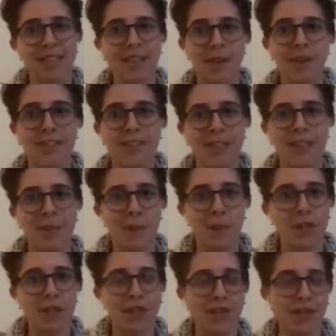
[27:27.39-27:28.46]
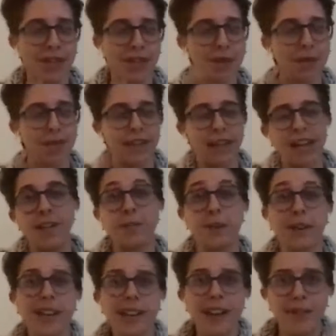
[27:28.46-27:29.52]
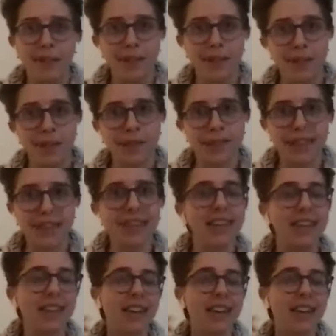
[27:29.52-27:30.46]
even though I was able to change like what kind of work I was doing.